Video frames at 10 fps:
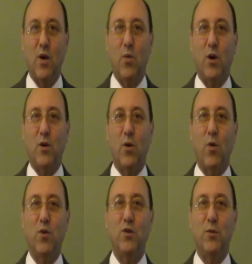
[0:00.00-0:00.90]
Well, in
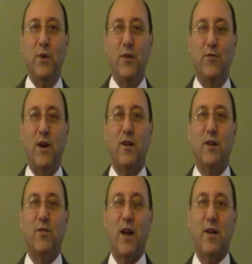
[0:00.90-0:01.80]
order to be
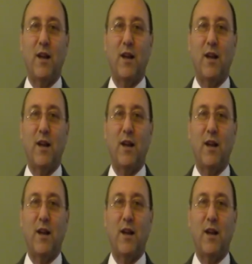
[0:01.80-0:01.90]
effective at an